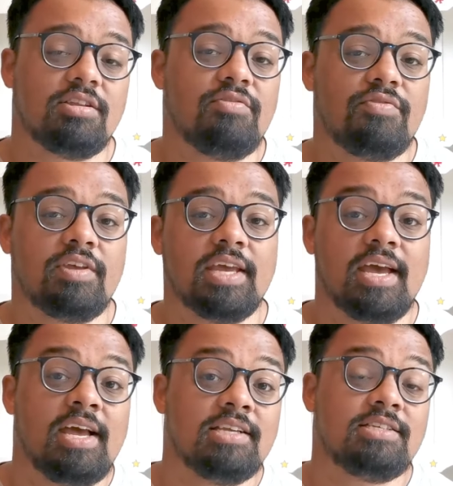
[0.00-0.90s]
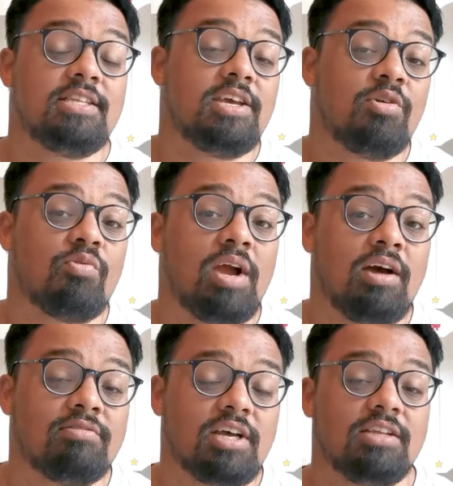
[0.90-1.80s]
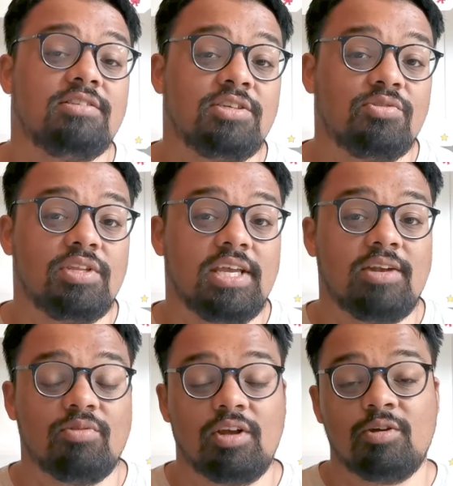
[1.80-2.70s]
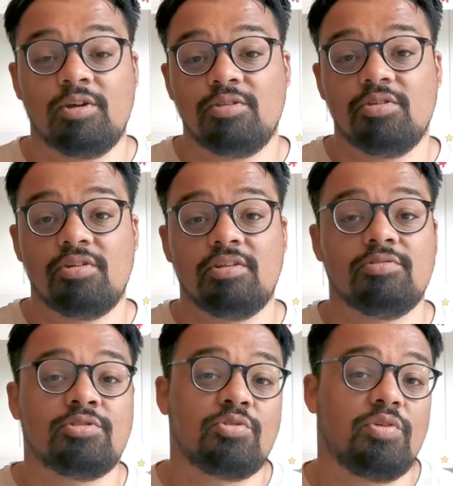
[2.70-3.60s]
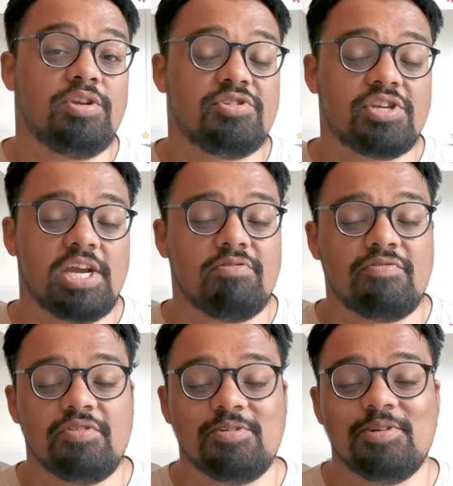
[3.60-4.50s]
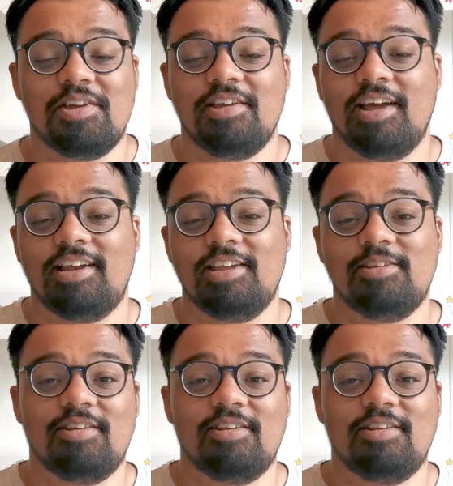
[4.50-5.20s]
Guys, don't forget, stick around until the end when I'm going to do a little screen share with you